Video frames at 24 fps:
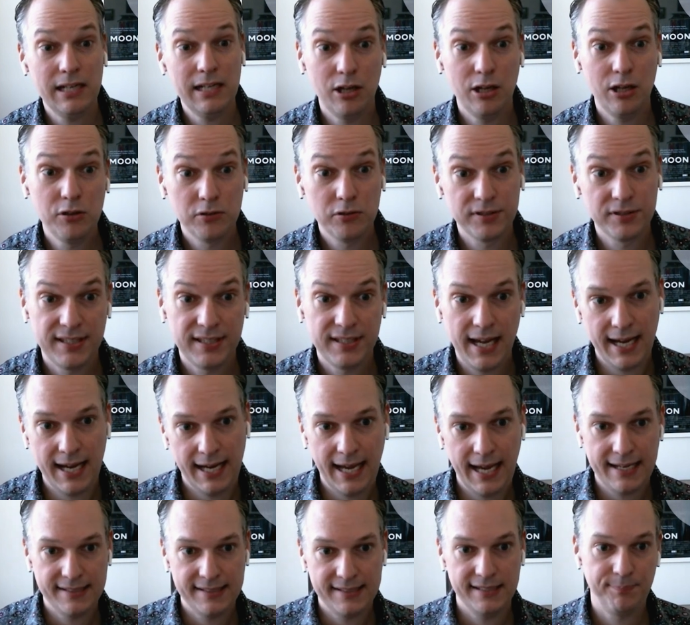I think
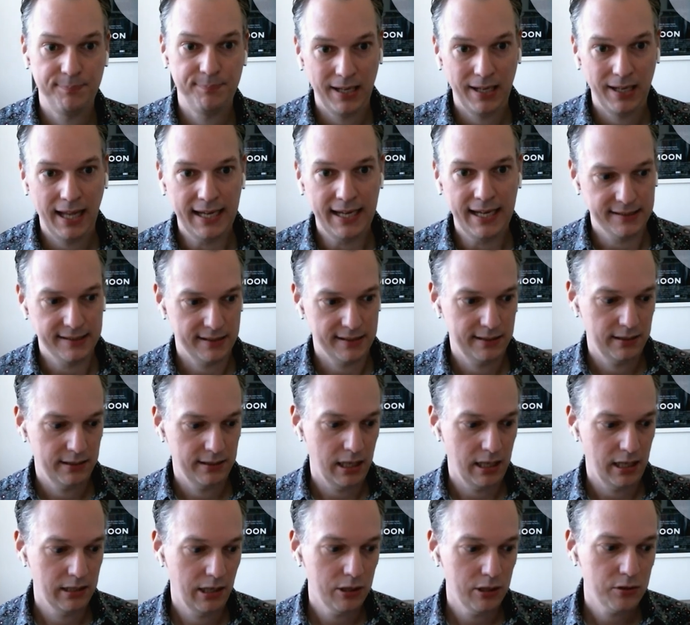LocalStack has its place,
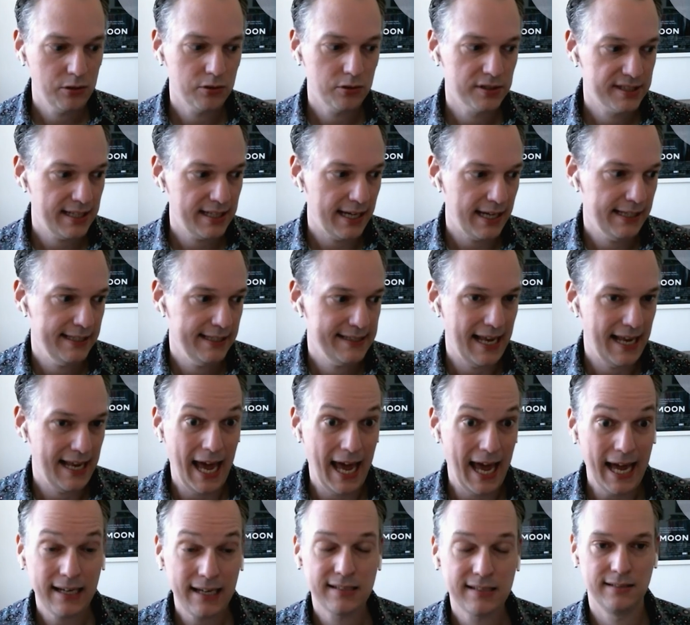and LocalStack
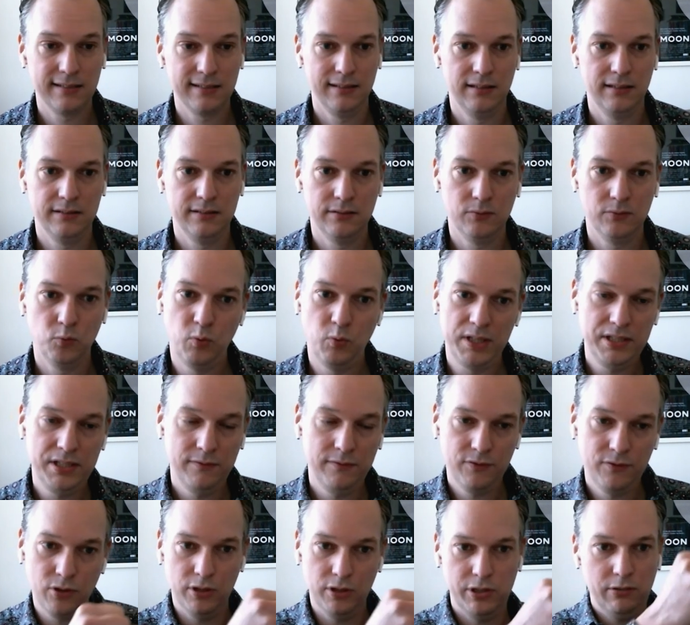is excellent
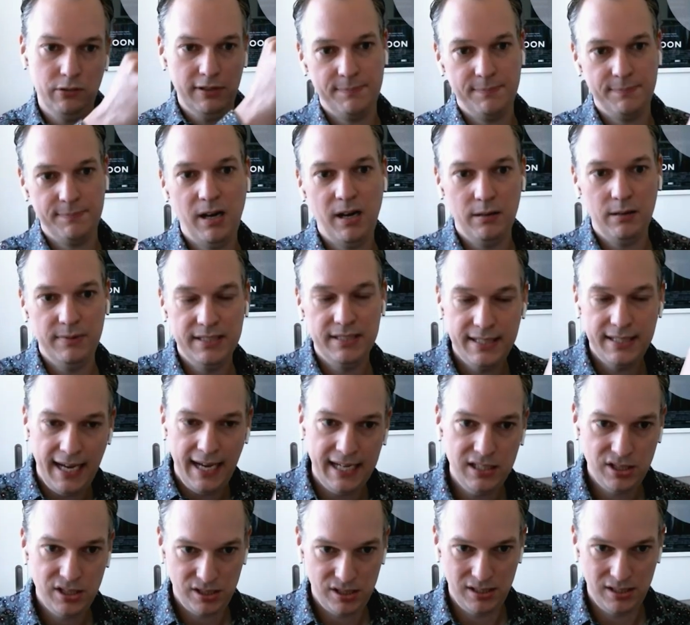when you've got your
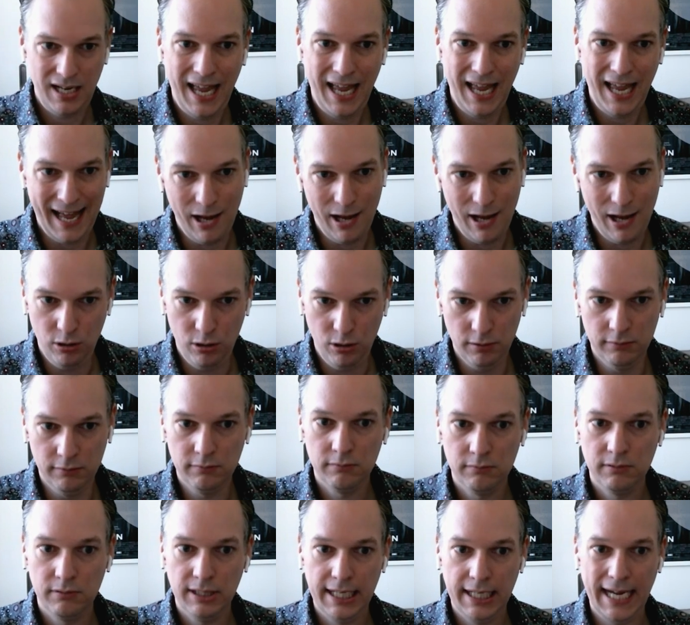experimentation hat on
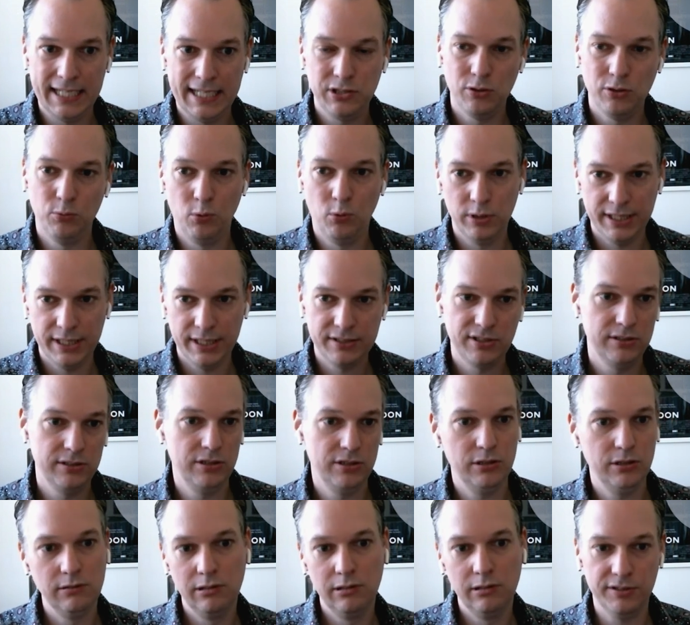and you're wanting
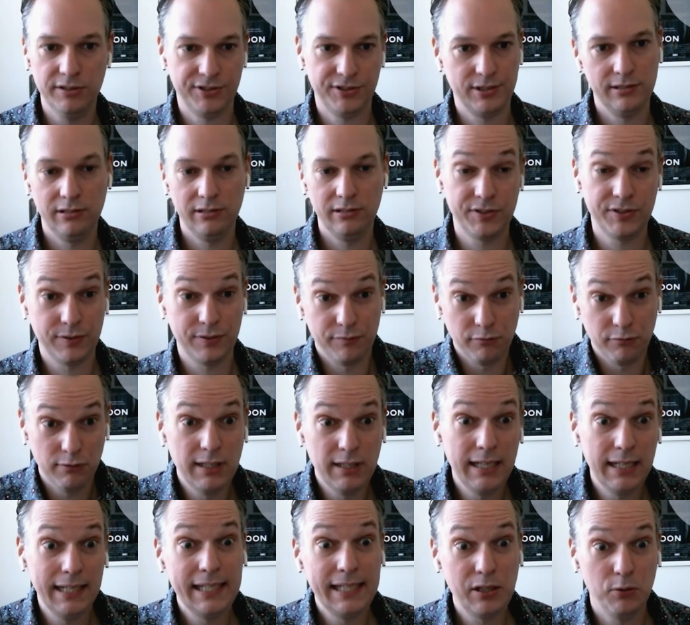to do lots and lots of
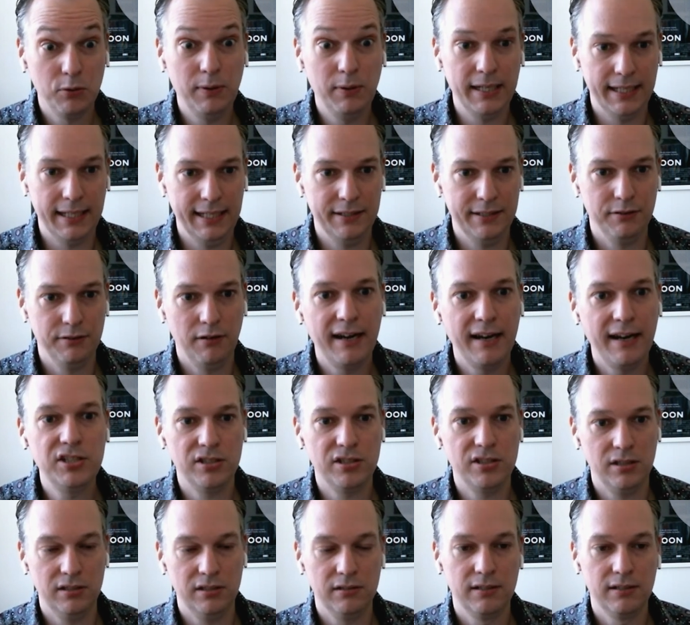really quick
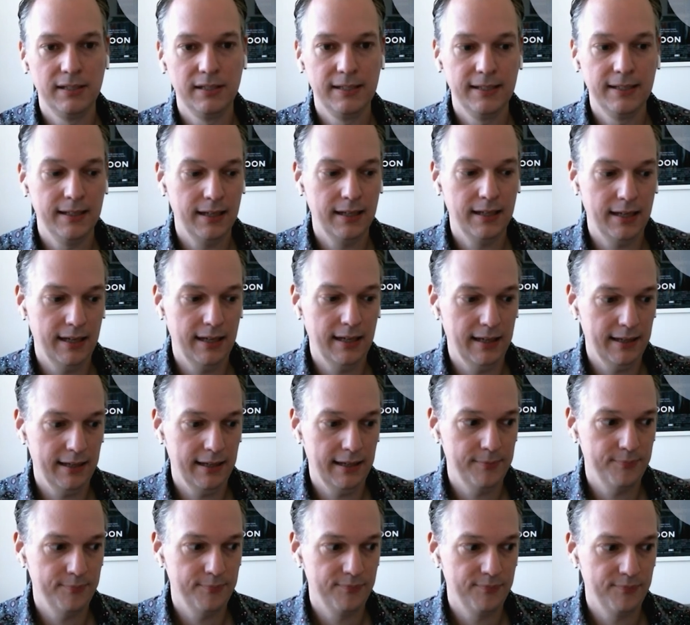iteration.
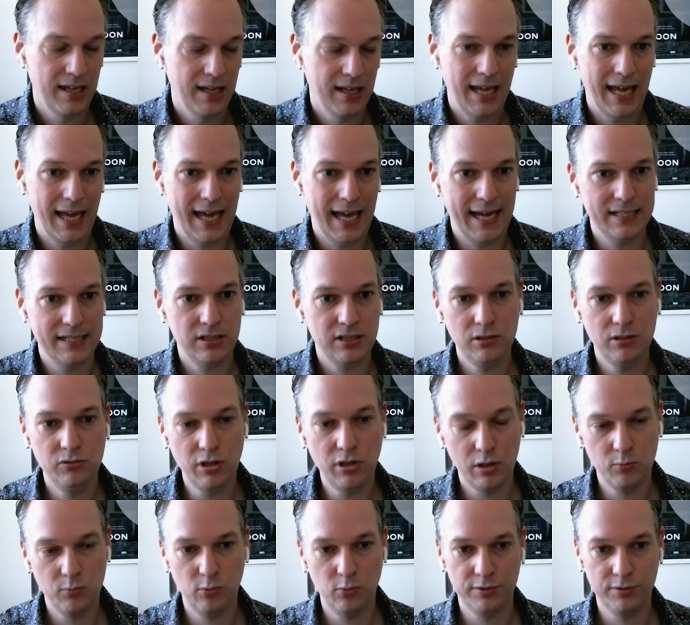And
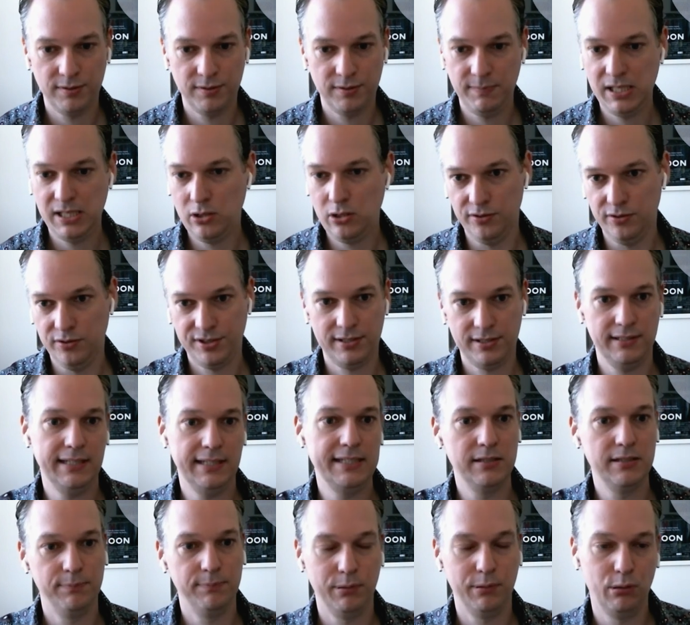you don't want to be
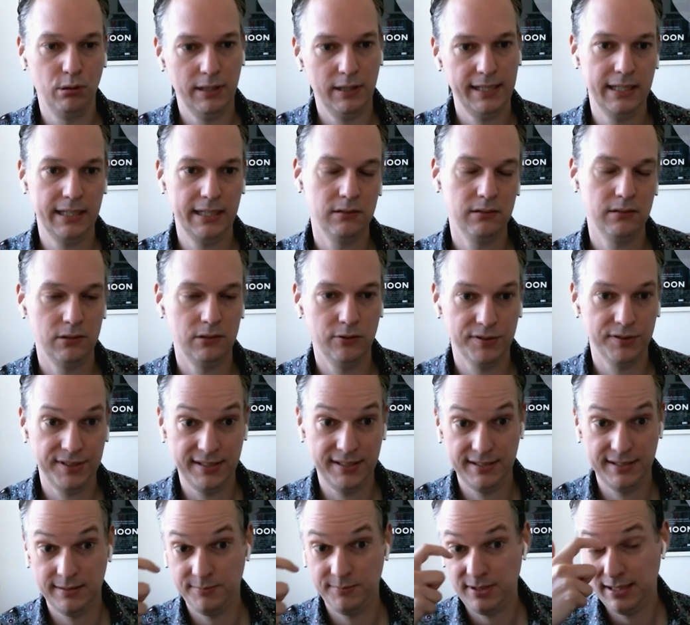constantly deploying
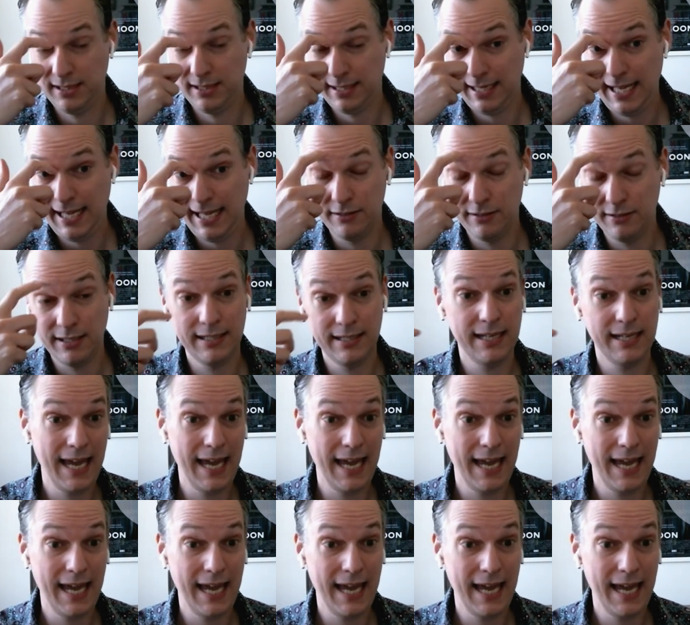your system to the cloud.